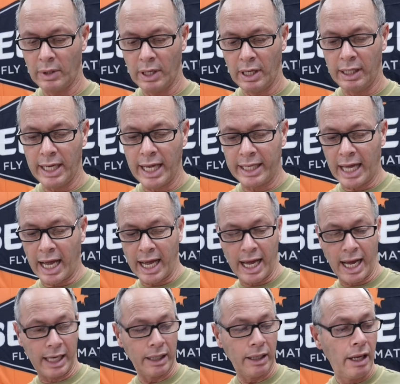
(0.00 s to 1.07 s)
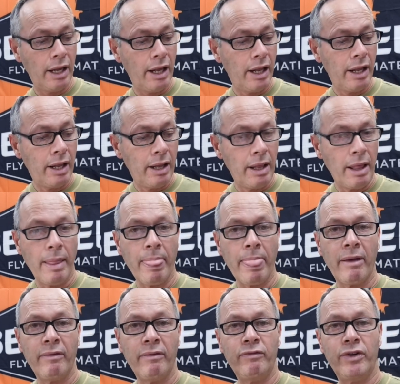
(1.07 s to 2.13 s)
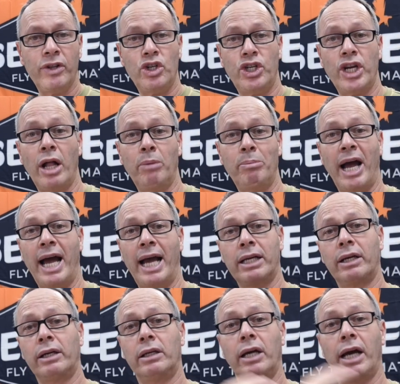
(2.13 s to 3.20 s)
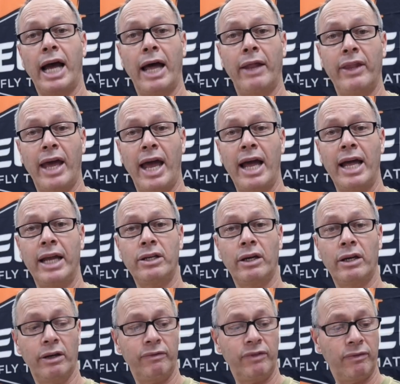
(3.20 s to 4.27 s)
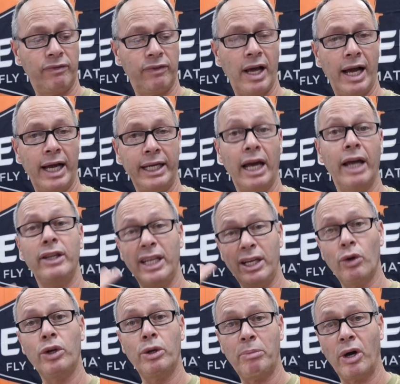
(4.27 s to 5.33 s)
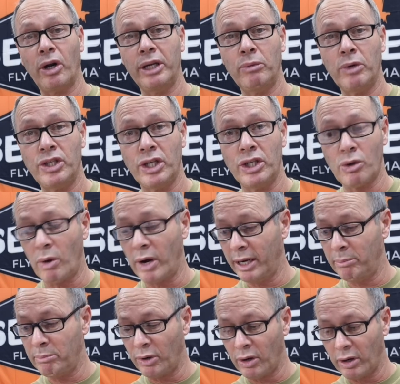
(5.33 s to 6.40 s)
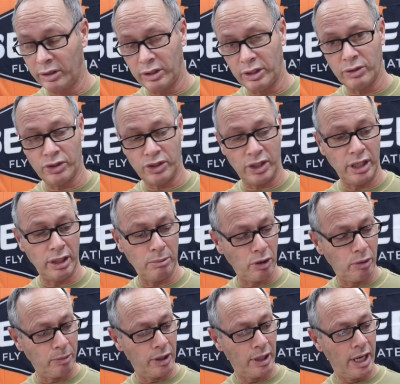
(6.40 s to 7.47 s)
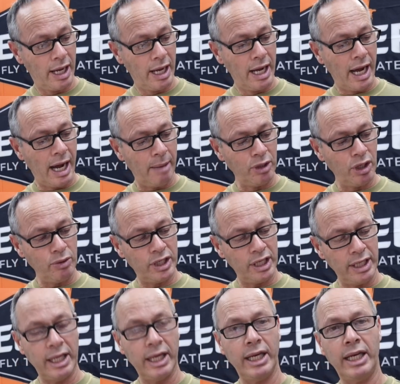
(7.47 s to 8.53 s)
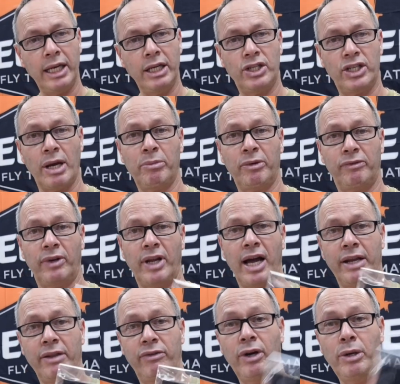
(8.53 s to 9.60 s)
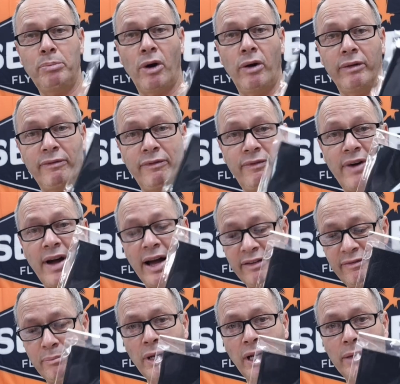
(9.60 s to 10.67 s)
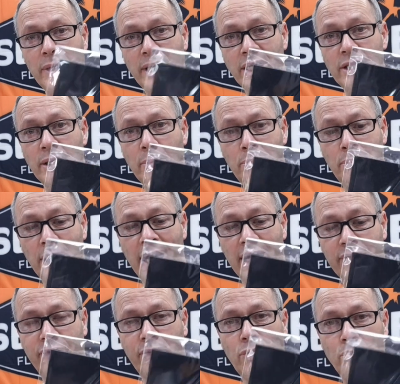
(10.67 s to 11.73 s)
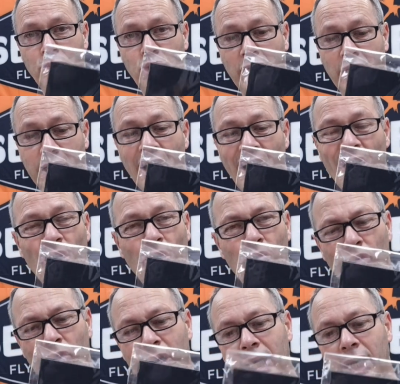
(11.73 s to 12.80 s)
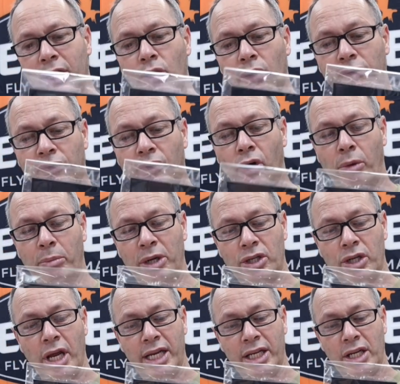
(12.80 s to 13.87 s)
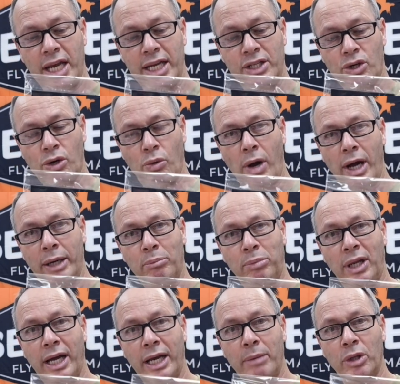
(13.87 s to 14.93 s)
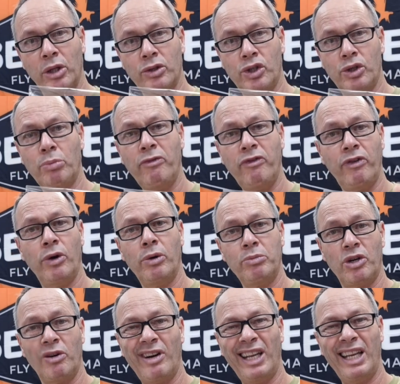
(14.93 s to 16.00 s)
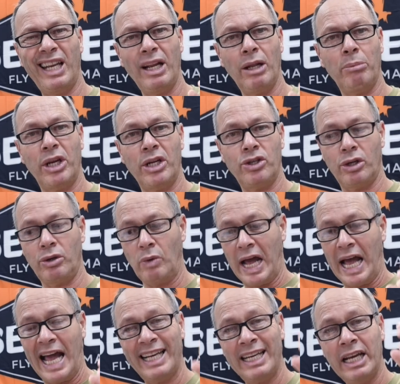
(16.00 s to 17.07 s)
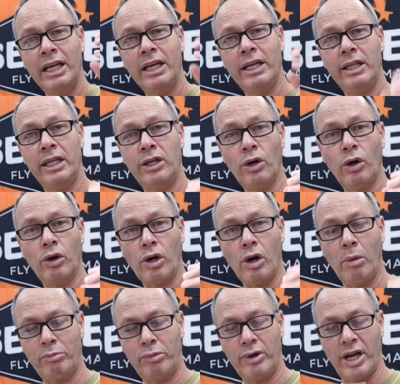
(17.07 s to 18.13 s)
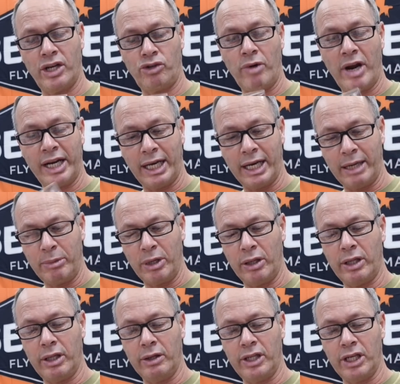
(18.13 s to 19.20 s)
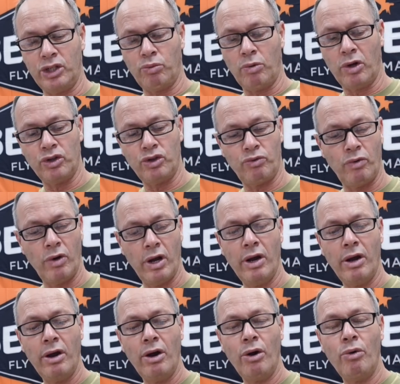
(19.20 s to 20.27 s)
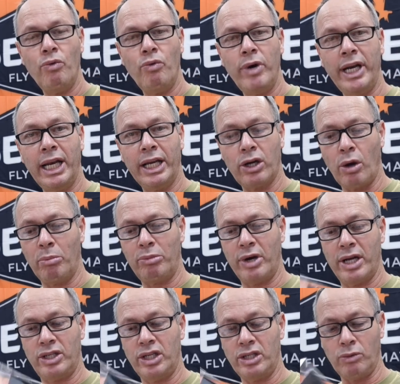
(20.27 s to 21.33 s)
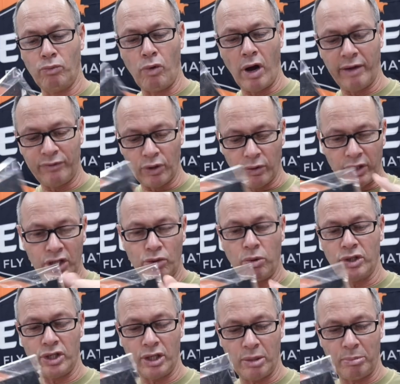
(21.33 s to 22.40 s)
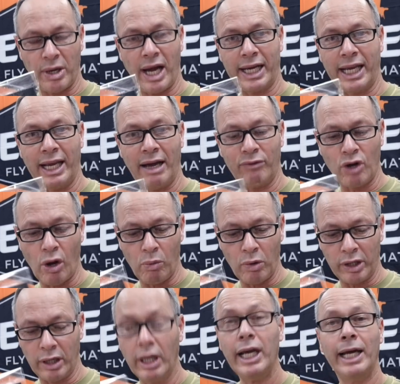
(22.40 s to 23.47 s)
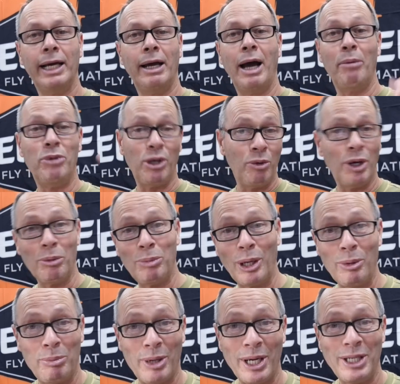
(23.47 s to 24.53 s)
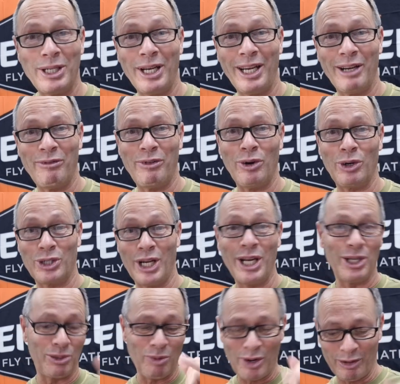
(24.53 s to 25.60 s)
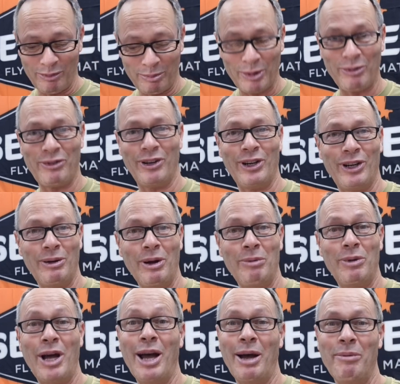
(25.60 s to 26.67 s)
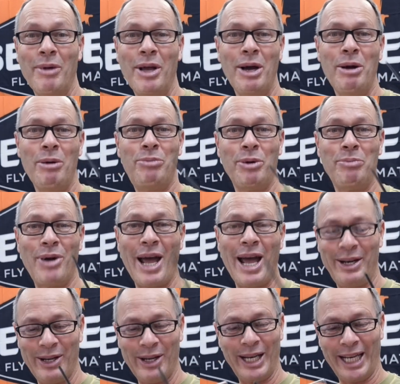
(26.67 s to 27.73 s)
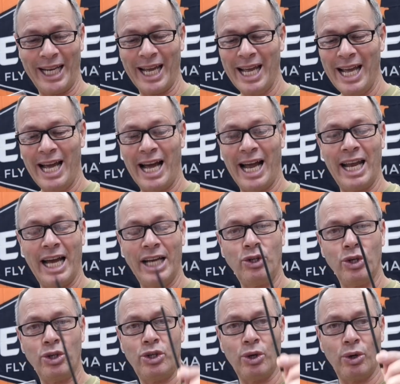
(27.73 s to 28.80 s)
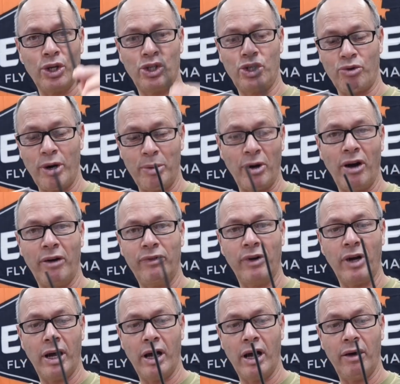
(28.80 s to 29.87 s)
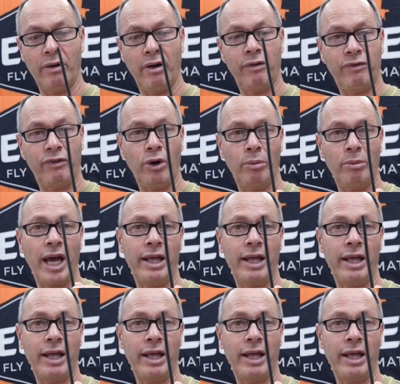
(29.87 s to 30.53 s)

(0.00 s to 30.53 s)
Let that hang. For the shell back and the head of the fly and the underbody, which is quite important, you'll see in a moment, I'm using the Semperfli 3.5mm black foam sheet. Really good foam. It's quite pliable. Some foams are a little bit too hard. They don't compress readily, but this one's really compresses. And what I've done, this one's in the packet. I've got one. I'm doing a Blue Peter here, folks. Here's one I've prepared earlier, and I just took a strip off a foam there.